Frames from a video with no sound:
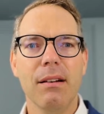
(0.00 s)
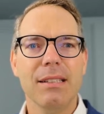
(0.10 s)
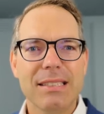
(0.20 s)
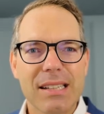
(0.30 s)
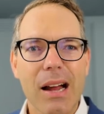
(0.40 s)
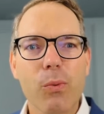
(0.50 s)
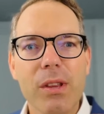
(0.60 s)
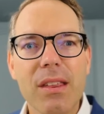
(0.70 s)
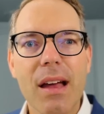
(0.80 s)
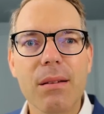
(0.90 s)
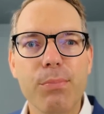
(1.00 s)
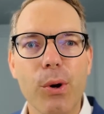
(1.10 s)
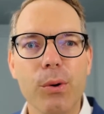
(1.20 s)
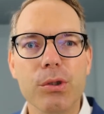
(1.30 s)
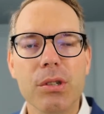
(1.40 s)
Start with that
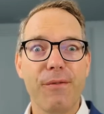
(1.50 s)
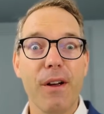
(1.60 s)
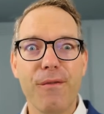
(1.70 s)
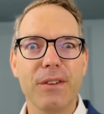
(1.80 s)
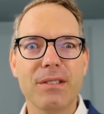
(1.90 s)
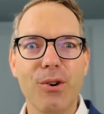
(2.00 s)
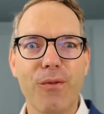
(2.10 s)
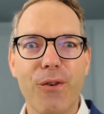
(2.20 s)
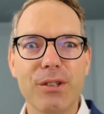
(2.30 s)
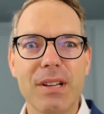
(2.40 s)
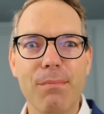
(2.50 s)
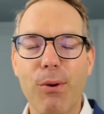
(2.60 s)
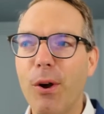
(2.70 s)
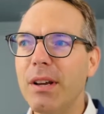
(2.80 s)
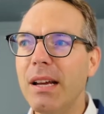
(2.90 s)
approach. If it's your first
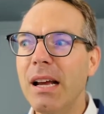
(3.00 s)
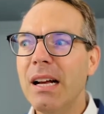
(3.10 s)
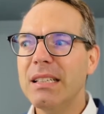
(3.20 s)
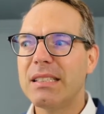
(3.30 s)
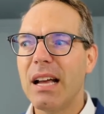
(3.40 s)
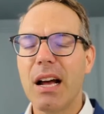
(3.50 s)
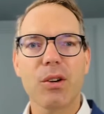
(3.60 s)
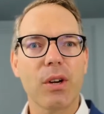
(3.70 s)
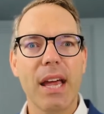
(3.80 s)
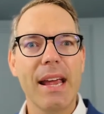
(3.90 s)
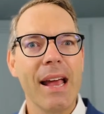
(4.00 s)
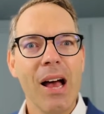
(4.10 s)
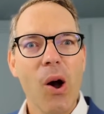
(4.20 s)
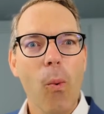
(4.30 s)
employee, start, okay,